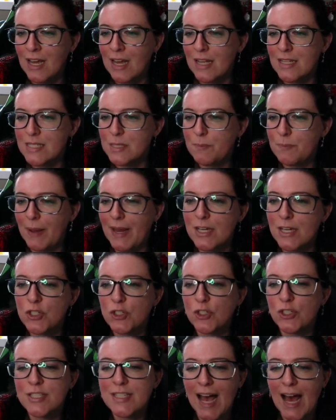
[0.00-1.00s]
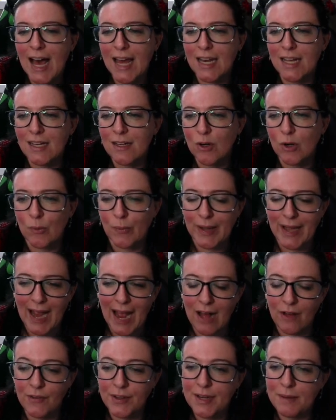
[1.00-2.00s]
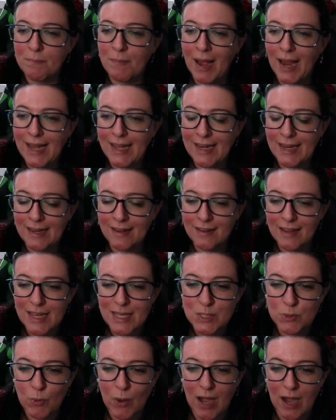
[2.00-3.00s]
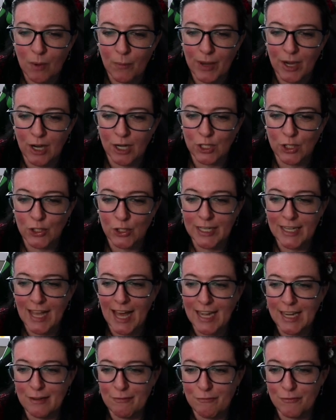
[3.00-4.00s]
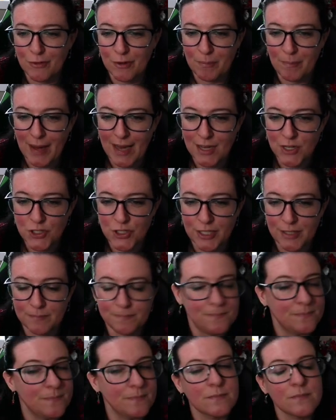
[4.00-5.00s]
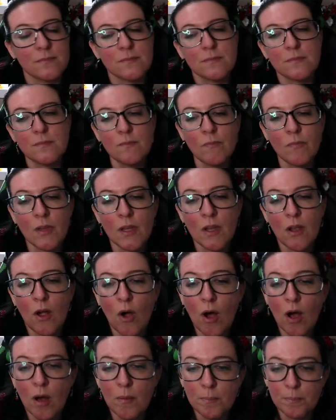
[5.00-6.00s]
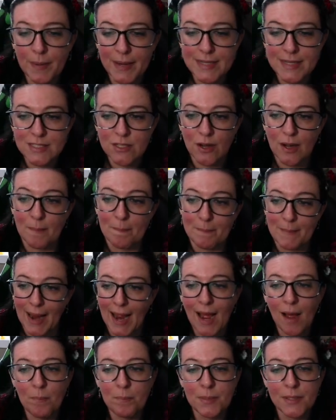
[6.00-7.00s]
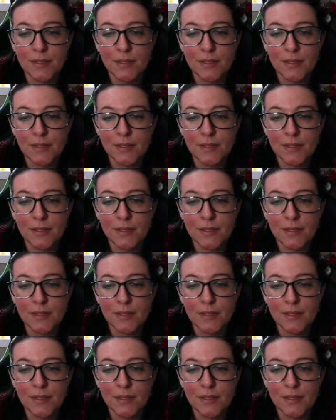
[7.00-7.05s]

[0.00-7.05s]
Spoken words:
Spatial data or reality mining is where we are looking at information based on a map.